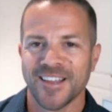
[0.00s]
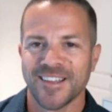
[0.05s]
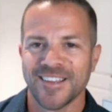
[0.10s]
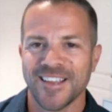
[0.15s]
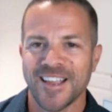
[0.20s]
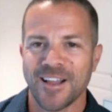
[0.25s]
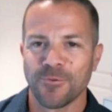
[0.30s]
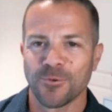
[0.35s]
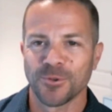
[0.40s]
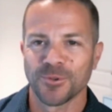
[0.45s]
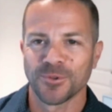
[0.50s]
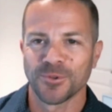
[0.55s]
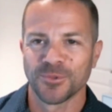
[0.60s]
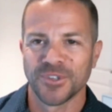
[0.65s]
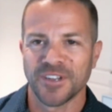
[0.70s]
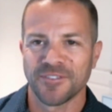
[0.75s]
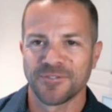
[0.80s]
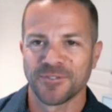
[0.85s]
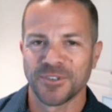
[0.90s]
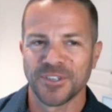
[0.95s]
Yeah, we'll
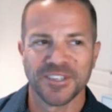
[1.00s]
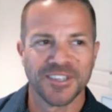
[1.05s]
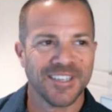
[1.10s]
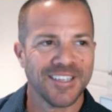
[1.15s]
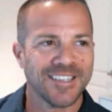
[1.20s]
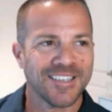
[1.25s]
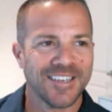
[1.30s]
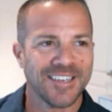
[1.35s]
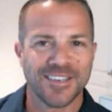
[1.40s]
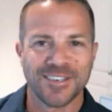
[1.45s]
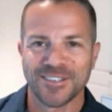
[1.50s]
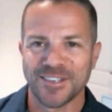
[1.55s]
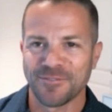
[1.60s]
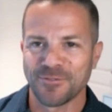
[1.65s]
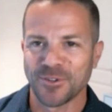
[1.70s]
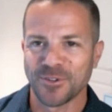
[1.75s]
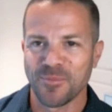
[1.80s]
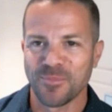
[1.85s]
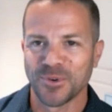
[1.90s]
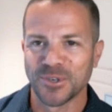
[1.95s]

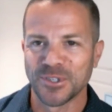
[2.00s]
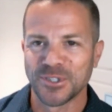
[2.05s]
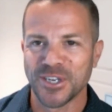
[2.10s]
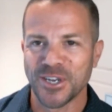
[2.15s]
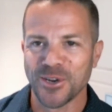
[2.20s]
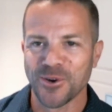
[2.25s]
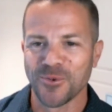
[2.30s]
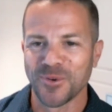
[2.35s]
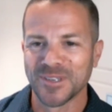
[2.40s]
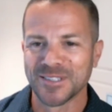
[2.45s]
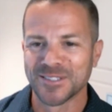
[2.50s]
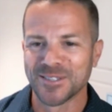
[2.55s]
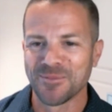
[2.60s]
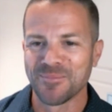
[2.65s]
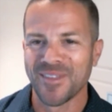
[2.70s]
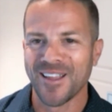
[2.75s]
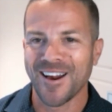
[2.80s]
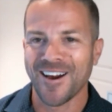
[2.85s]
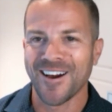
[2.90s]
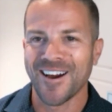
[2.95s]
definitely appreciate your
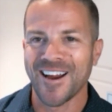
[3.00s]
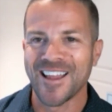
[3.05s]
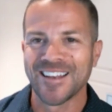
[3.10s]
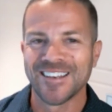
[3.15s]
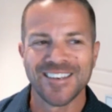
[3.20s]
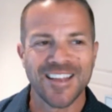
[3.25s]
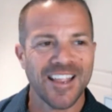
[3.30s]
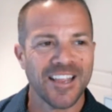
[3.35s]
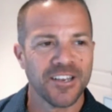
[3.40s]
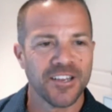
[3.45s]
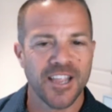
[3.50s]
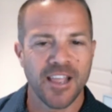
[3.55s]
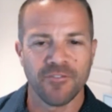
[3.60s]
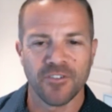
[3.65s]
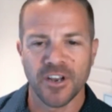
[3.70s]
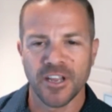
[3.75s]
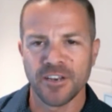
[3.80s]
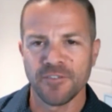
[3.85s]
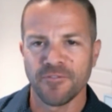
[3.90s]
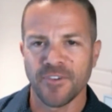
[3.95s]
wisdom there. And
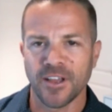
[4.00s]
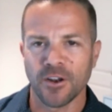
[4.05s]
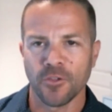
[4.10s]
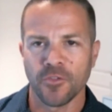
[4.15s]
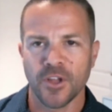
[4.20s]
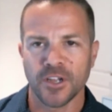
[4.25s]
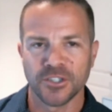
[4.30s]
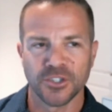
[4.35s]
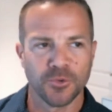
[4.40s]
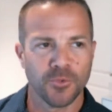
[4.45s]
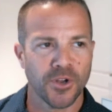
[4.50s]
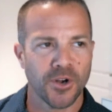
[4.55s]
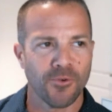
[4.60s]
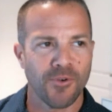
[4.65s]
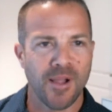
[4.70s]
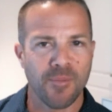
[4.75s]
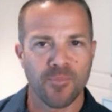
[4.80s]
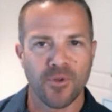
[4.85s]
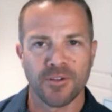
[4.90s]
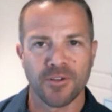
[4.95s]
Kevin, any final thoughts you want to
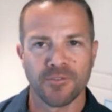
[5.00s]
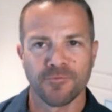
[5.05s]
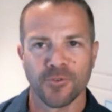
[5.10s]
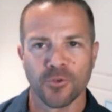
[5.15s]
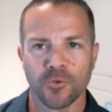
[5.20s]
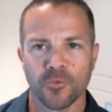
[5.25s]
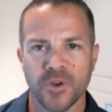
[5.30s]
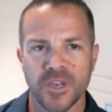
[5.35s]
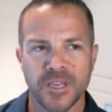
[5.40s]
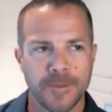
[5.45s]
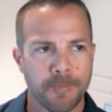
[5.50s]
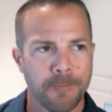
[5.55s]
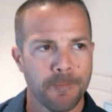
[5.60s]
wrap on for the week?